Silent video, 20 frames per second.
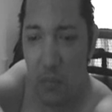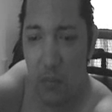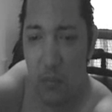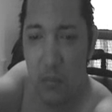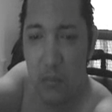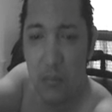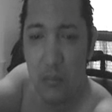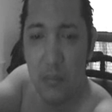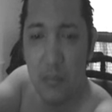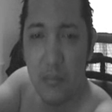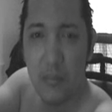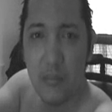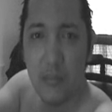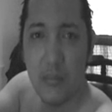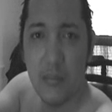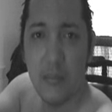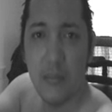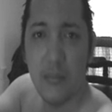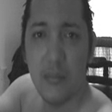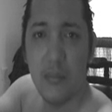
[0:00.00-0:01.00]

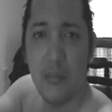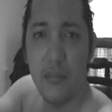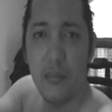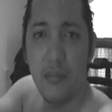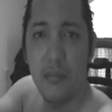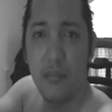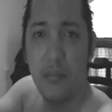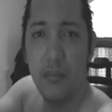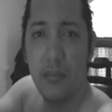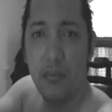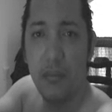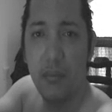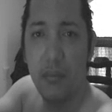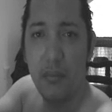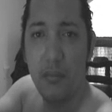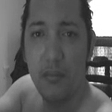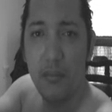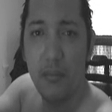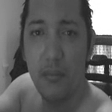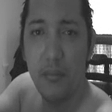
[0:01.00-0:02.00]

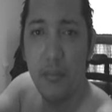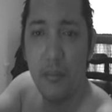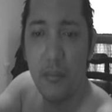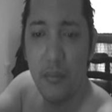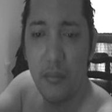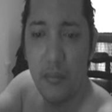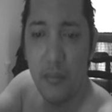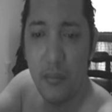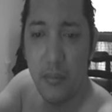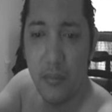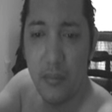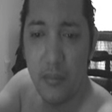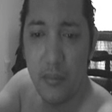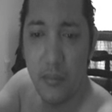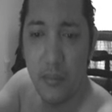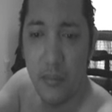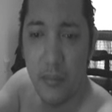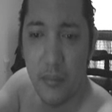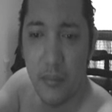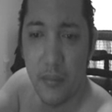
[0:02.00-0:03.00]

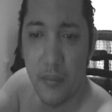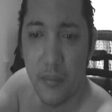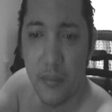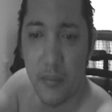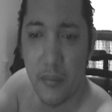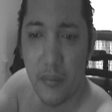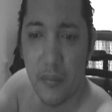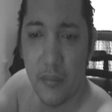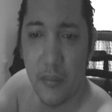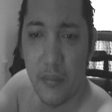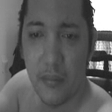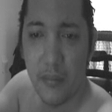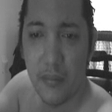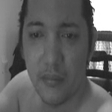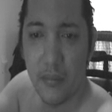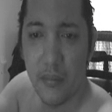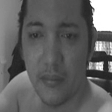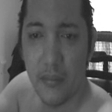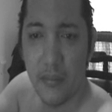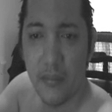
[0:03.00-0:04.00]

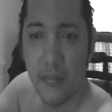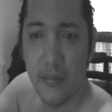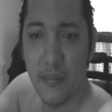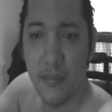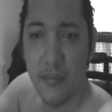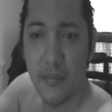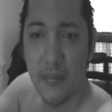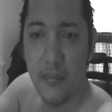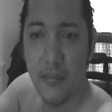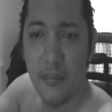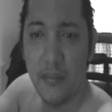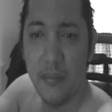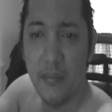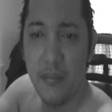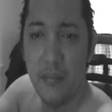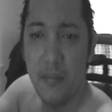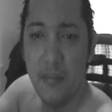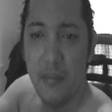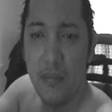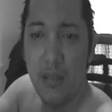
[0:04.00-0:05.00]

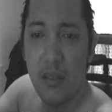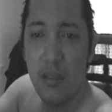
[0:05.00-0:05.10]
No one is speaking in this clip.